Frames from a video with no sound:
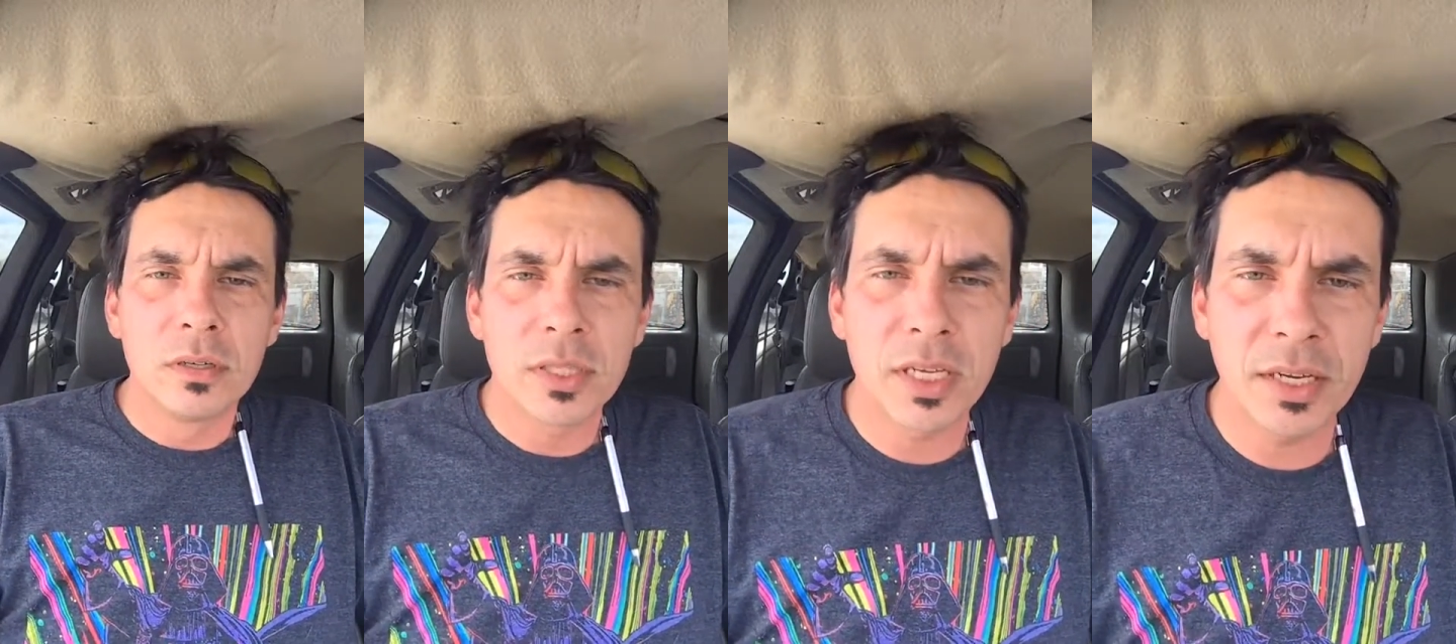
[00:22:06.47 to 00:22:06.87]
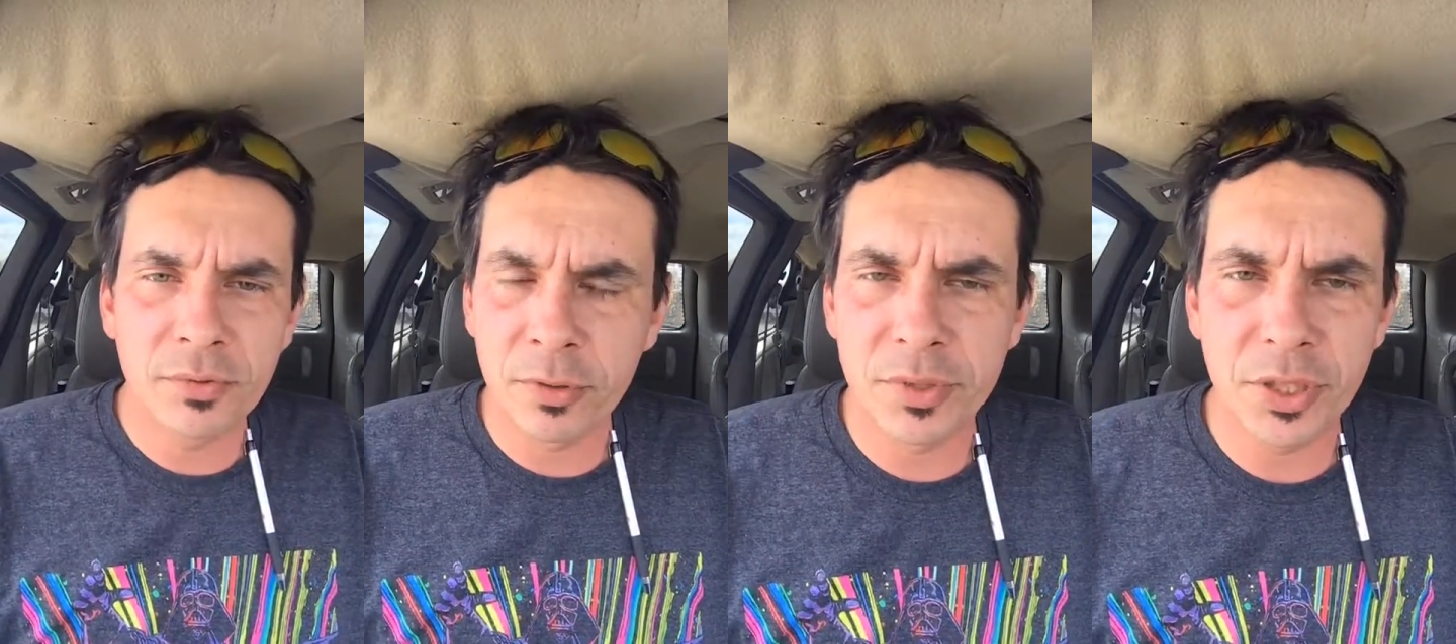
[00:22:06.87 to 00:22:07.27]
I hate
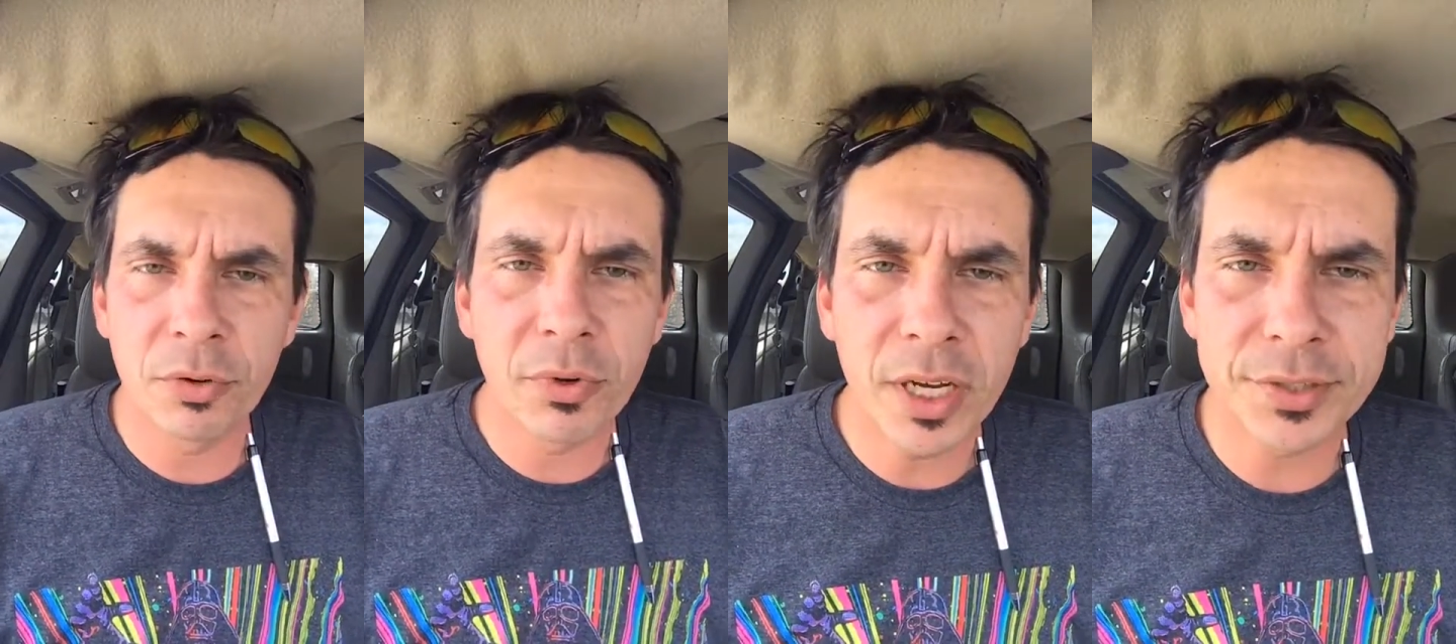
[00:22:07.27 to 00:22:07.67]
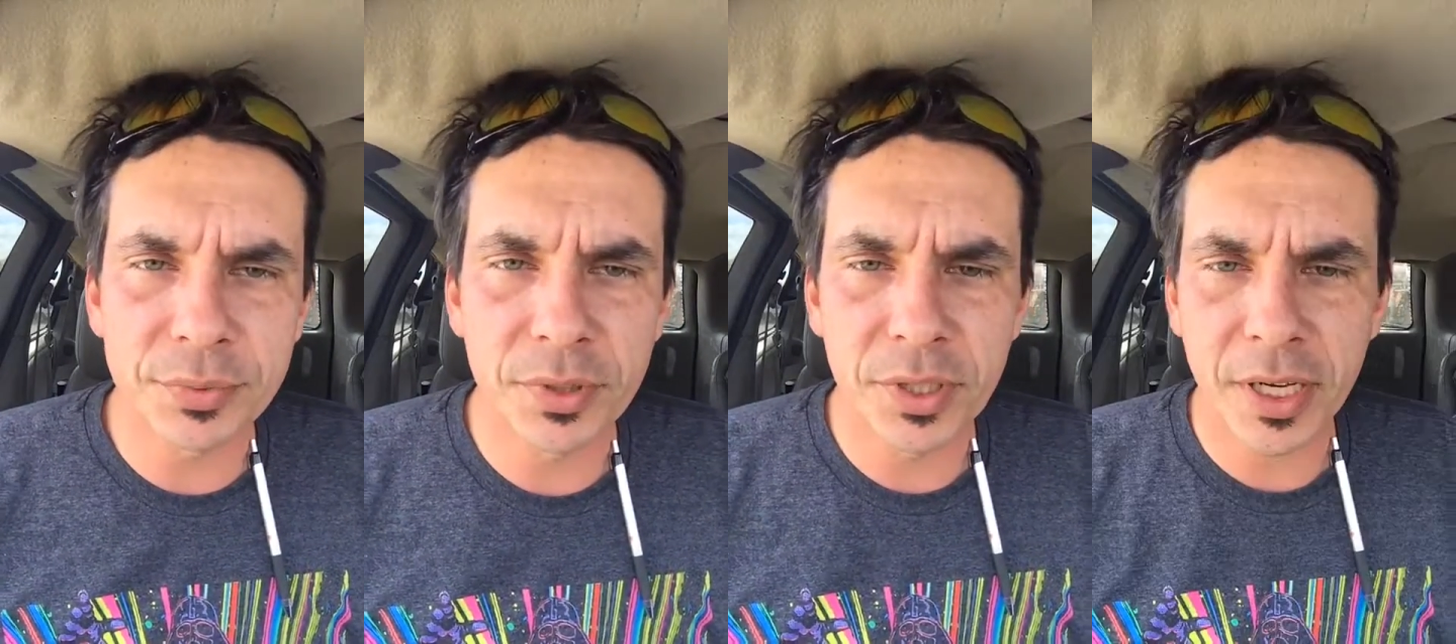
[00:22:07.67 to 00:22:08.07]
for him to go nuts
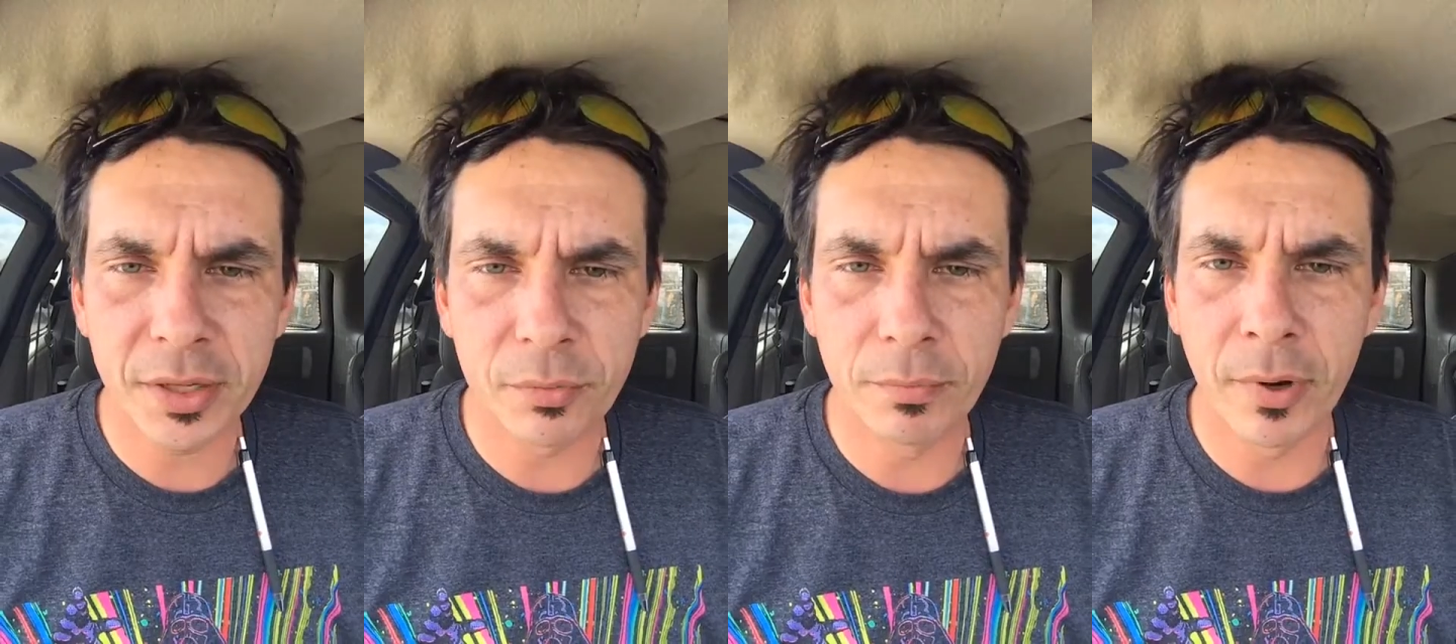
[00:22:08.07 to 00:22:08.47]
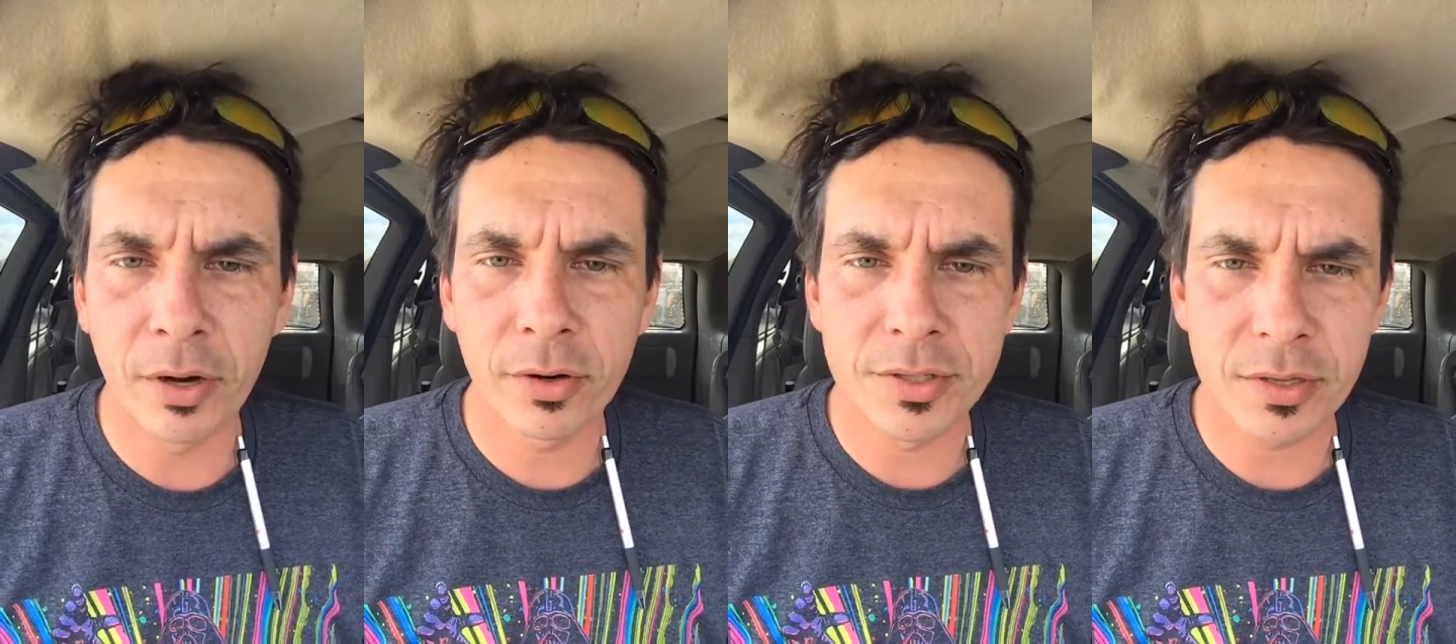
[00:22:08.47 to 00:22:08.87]
one day and
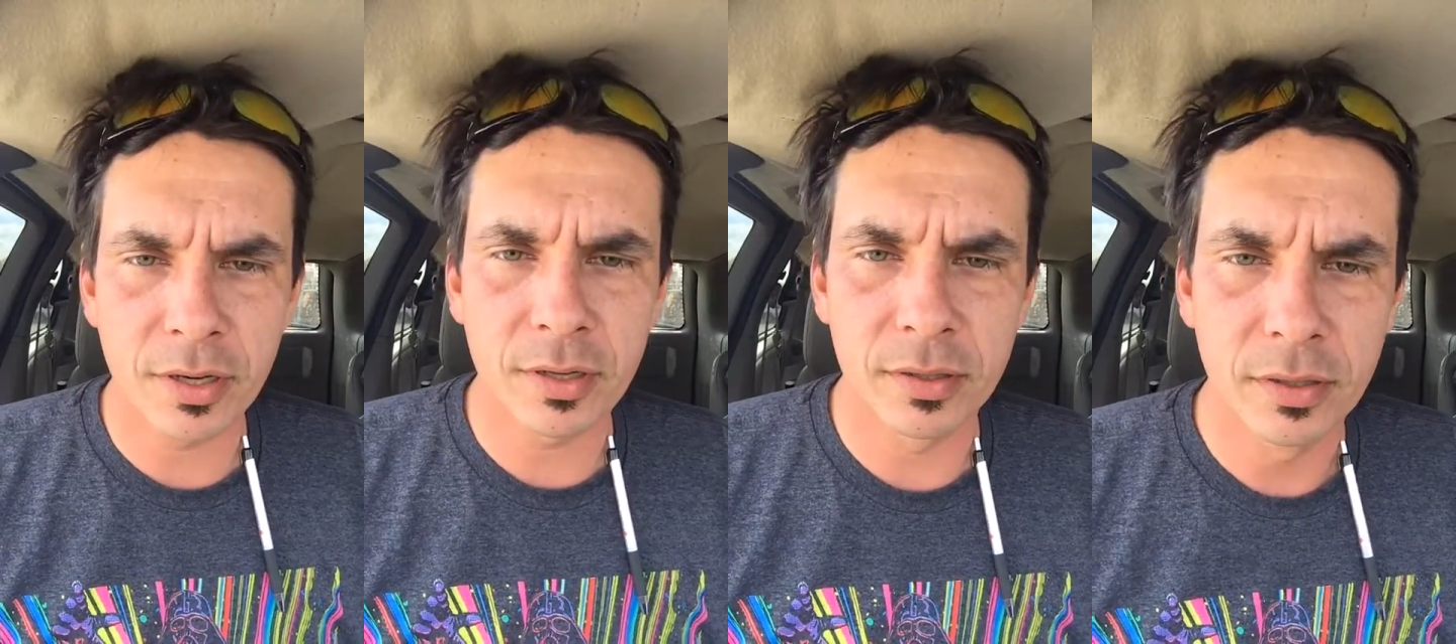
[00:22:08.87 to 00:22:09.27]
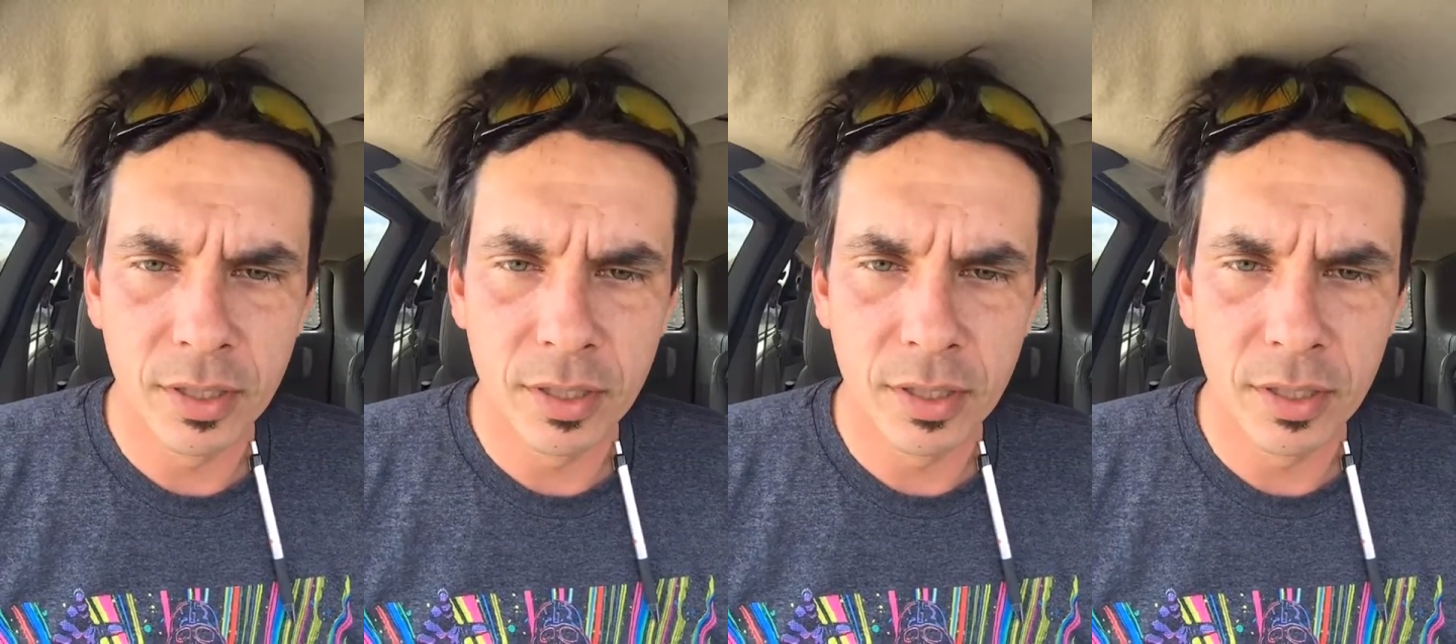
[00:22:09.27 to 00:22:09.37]
murder us all.